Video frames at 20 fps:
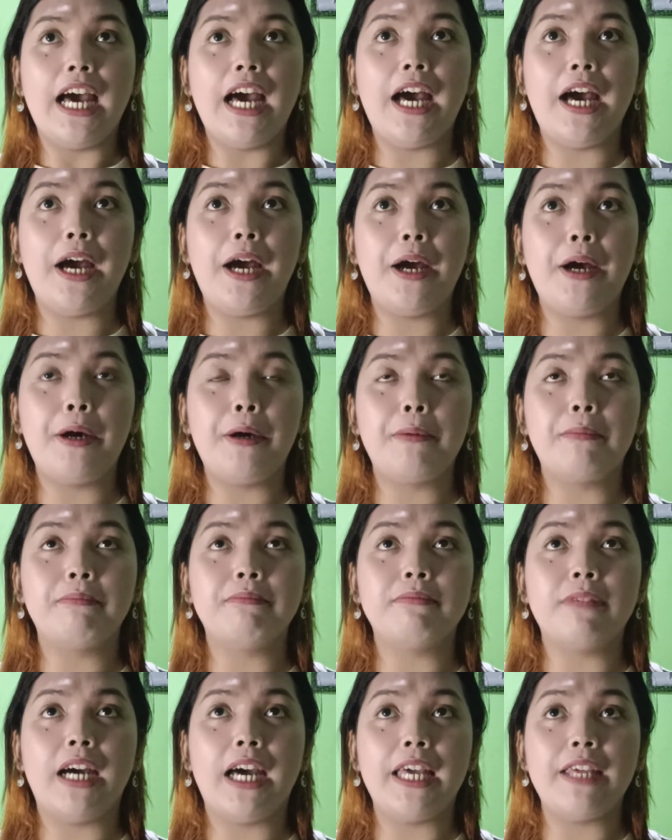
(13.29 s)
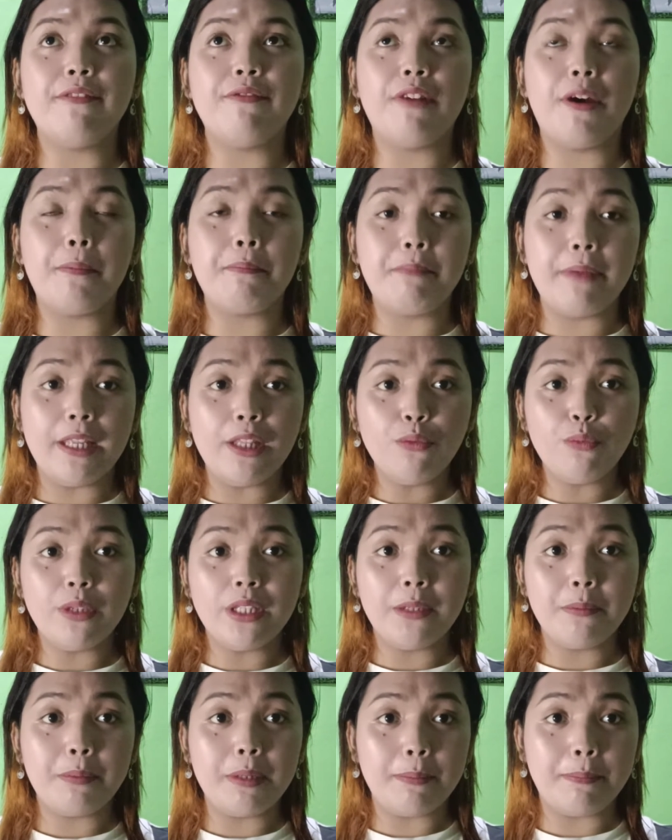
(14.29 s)
I've been
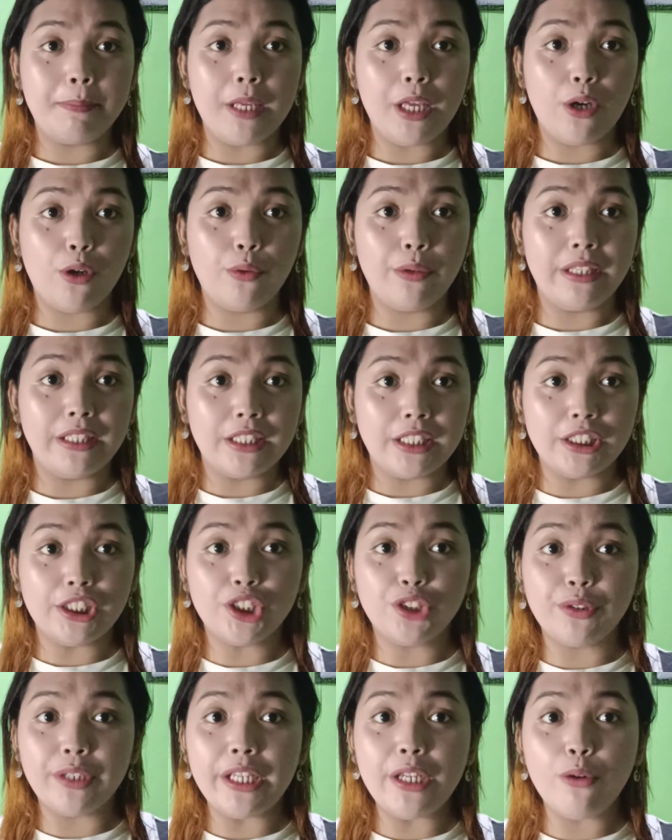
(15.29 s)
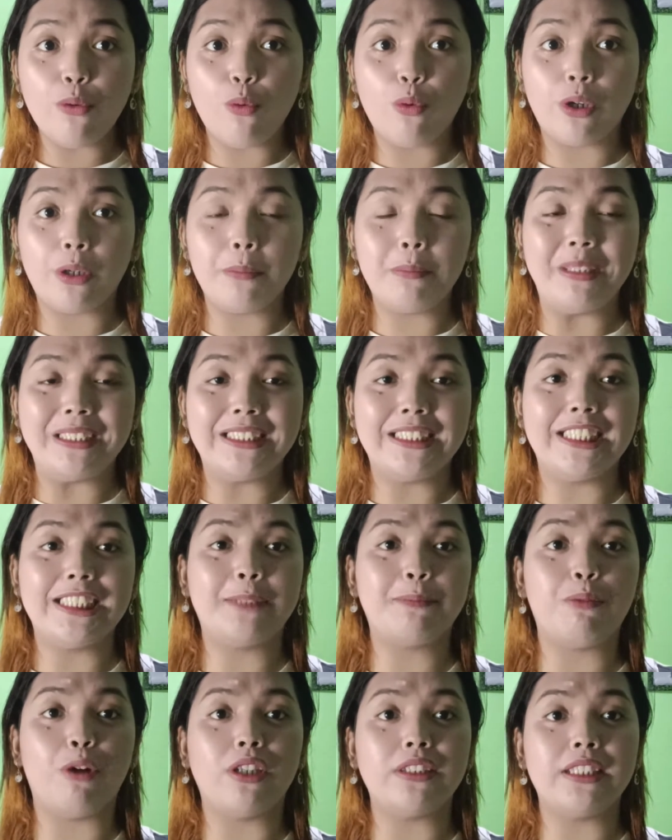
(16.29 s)
with the BPO industry or
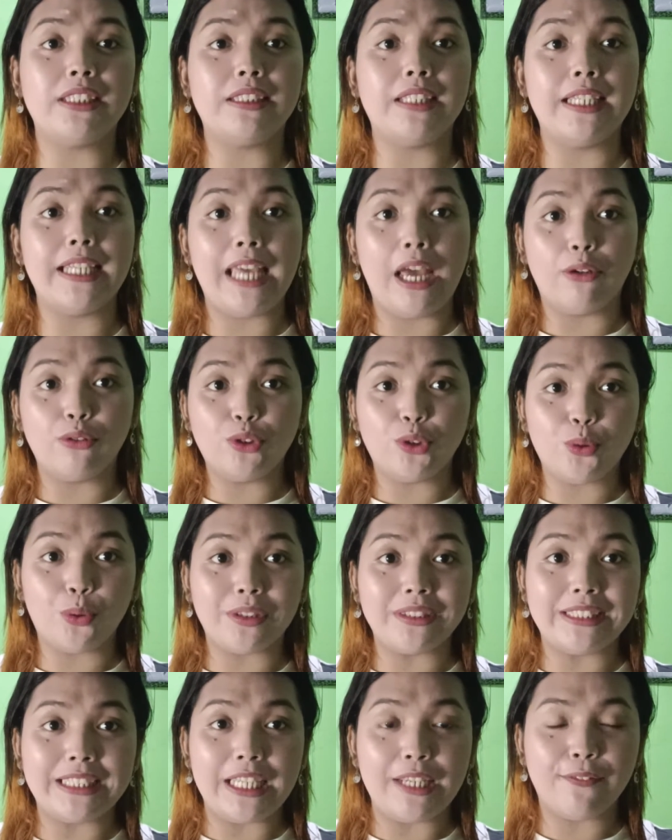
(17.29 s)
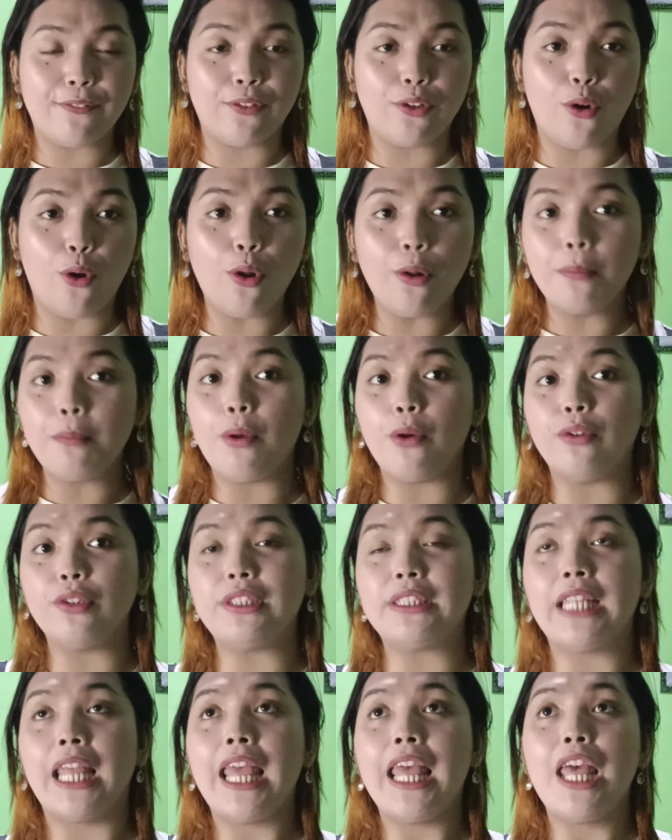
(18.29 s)
business processing outsourcing for
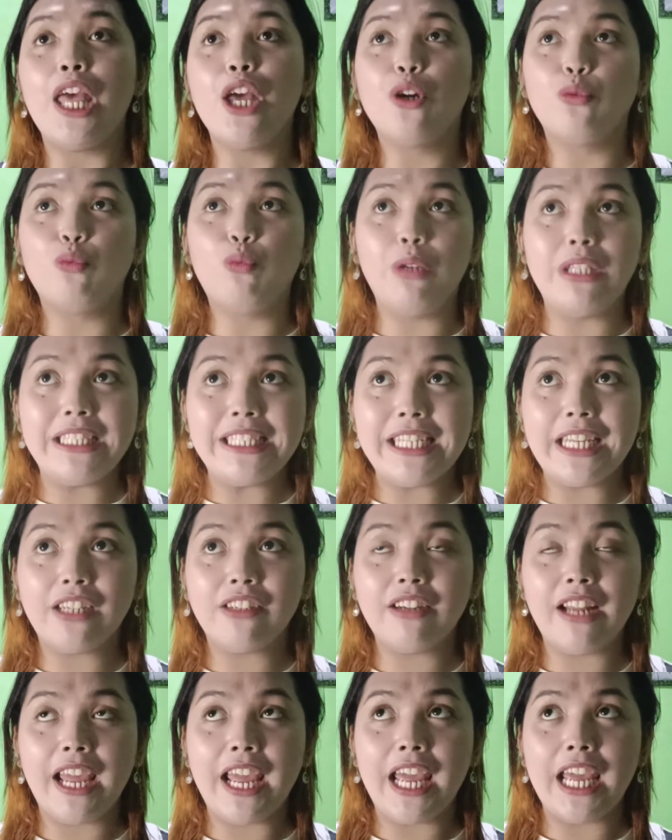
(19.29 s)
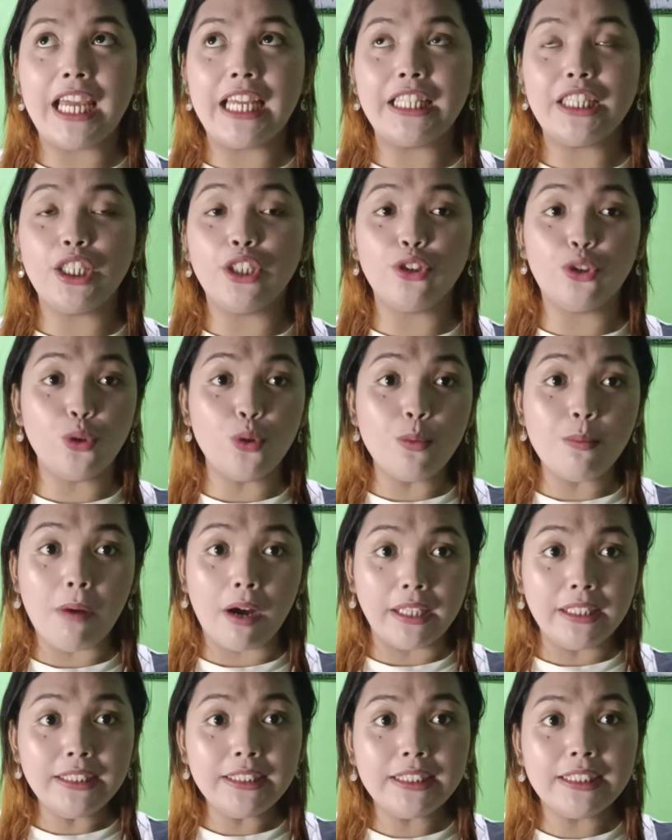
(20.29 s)
almost 1 year and 2
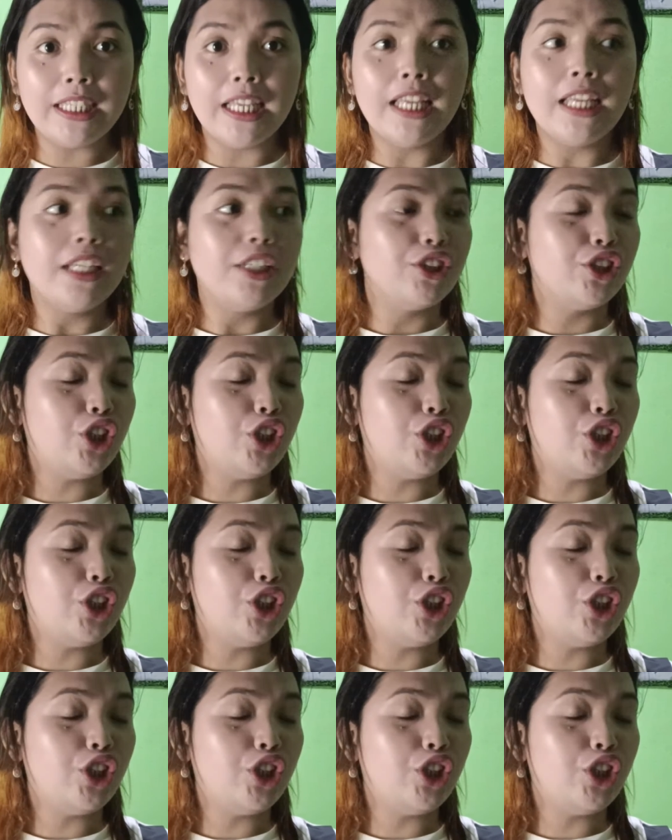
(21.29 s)
months.